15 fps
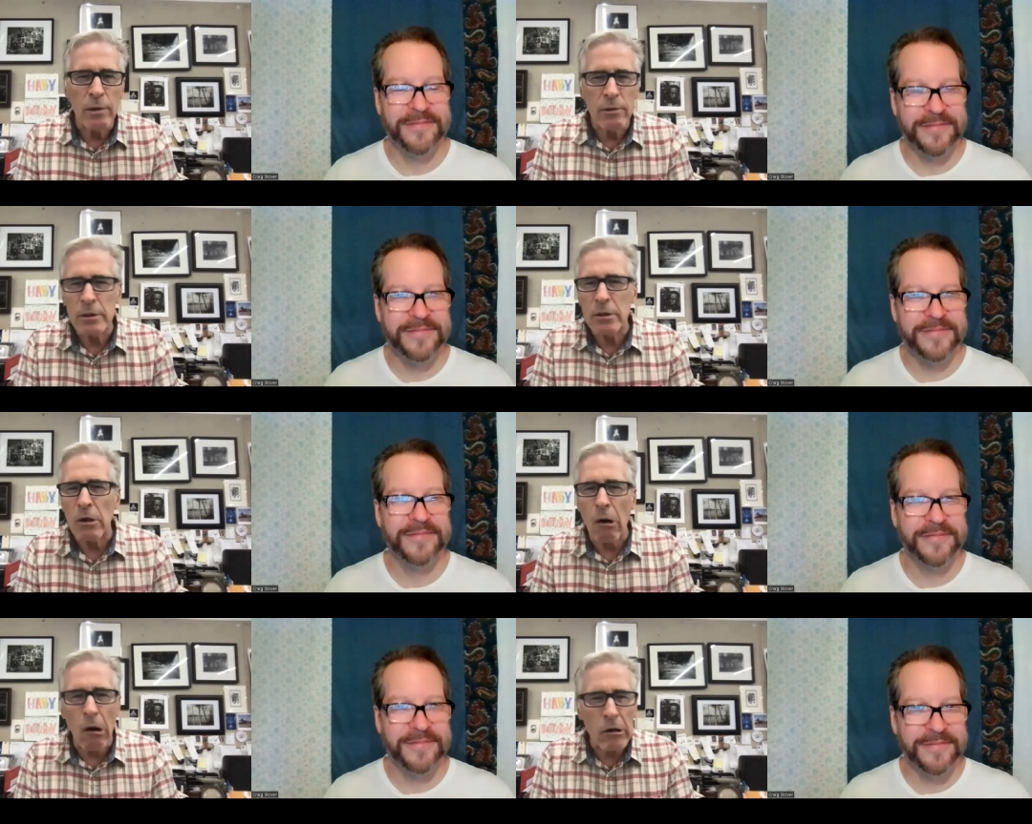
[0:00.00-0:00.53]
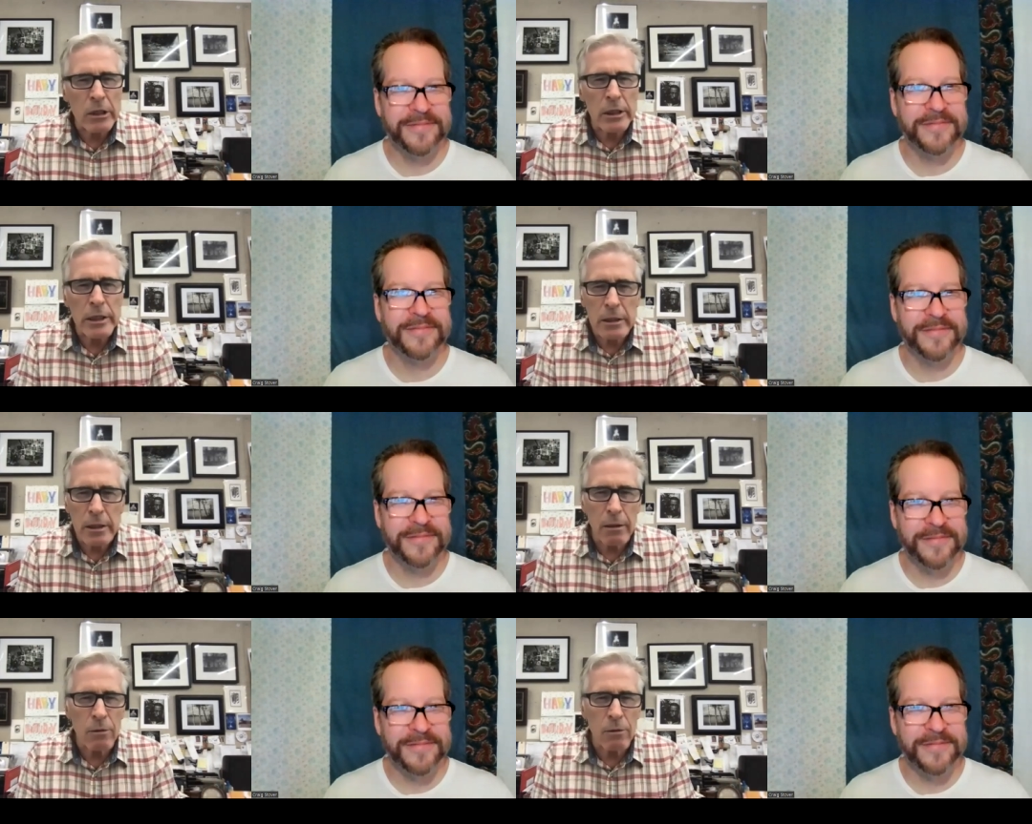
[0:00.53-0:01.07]
Speaker 1: would talk to
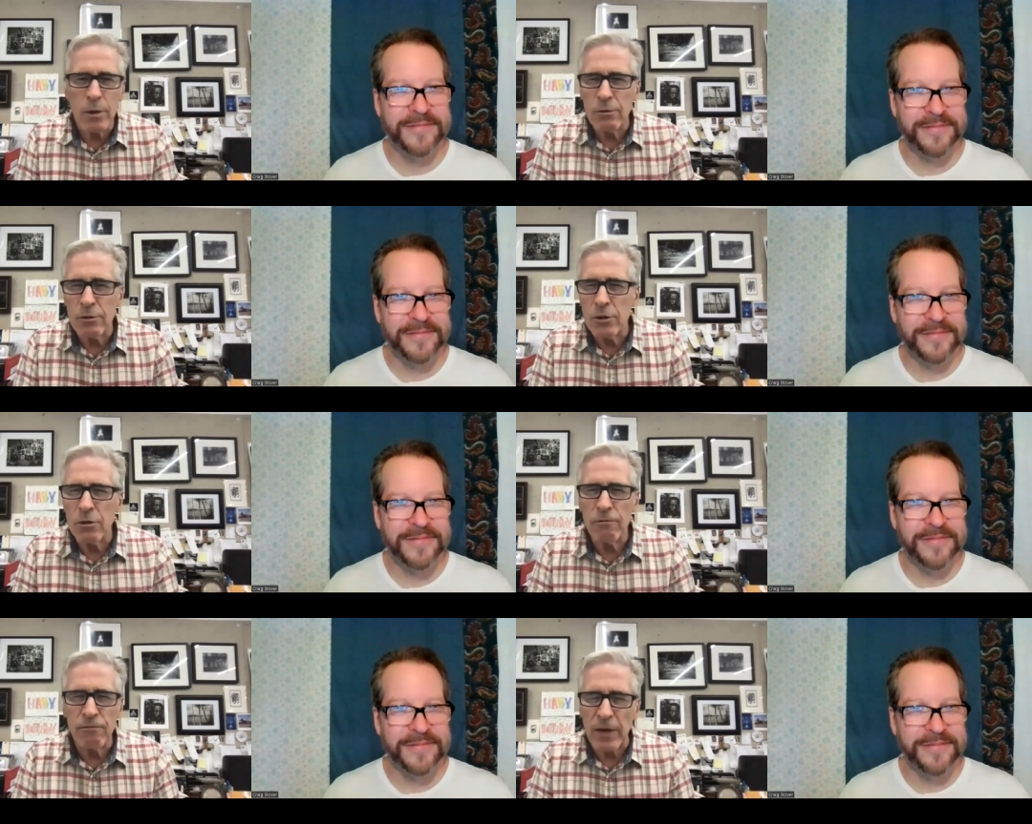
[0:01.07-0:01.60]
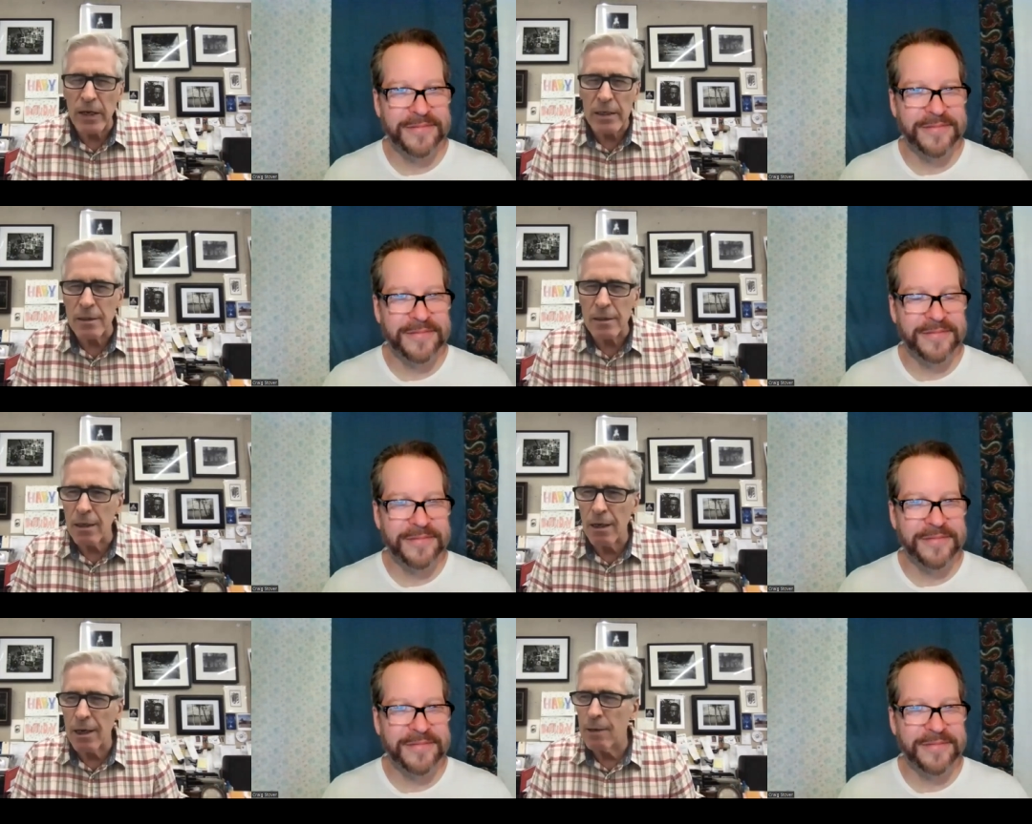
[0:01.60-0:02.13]
each other we would do
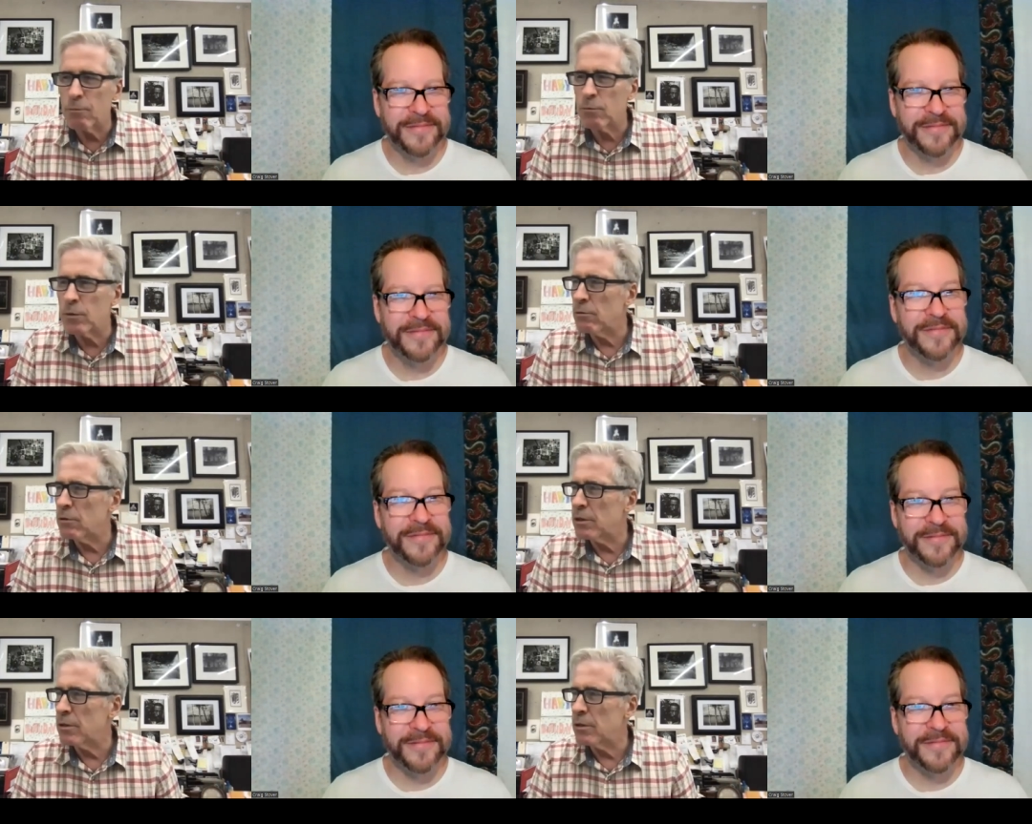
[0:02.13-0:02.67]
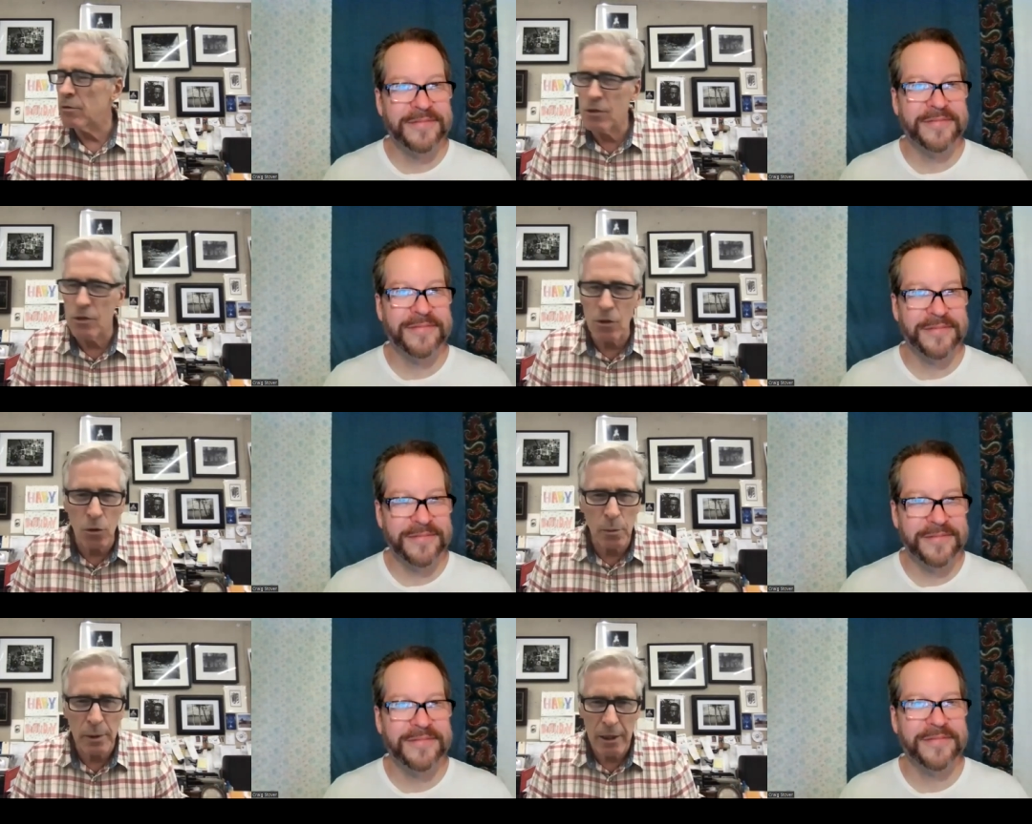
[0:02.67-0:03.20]
facetime we would do
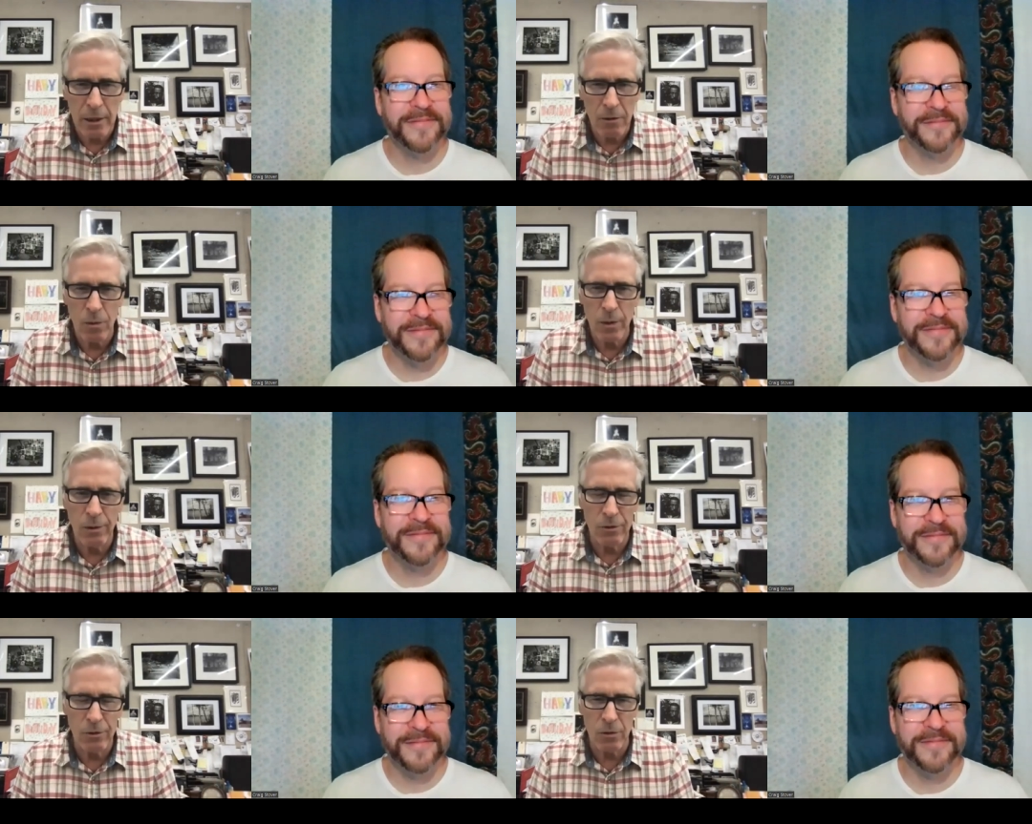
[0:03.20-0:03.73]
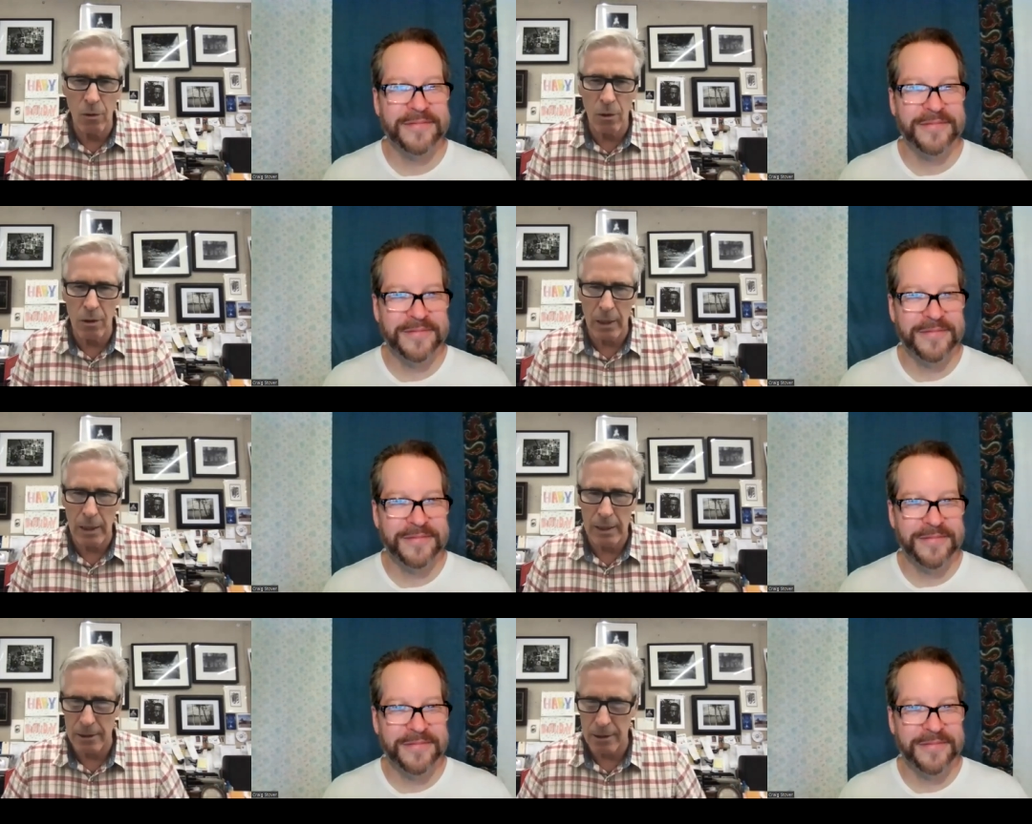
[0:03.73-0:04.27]
zooming we would do all
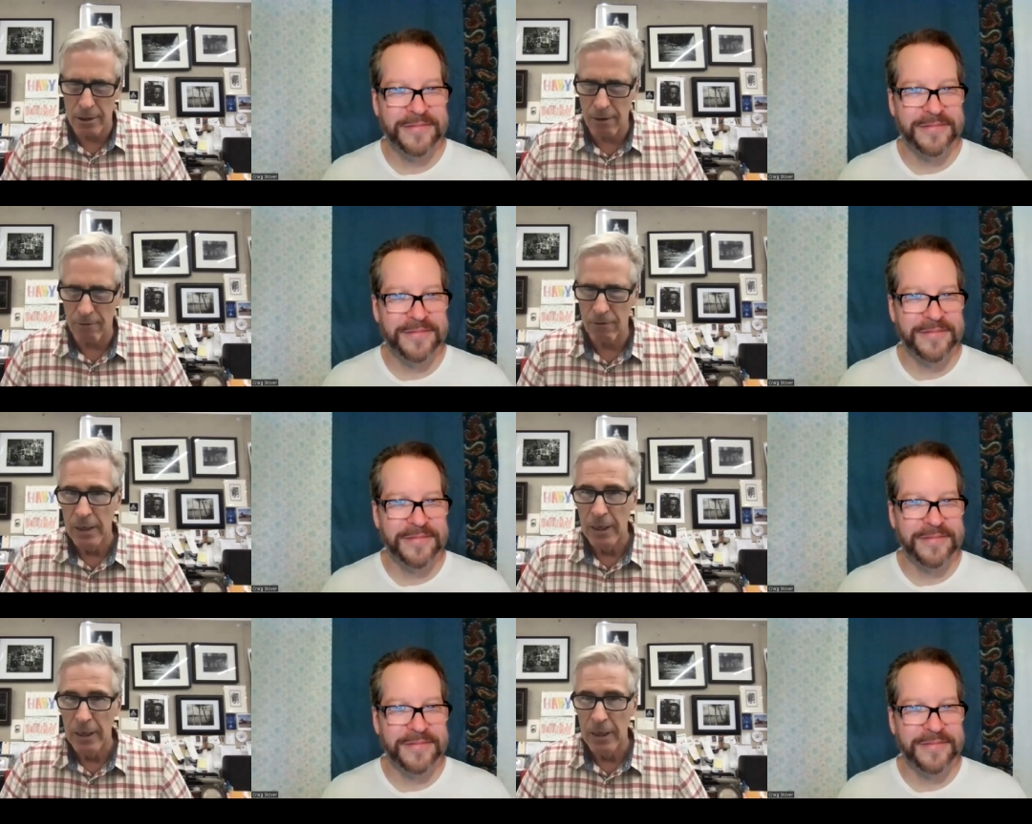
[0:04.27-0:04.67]
kinds of stuff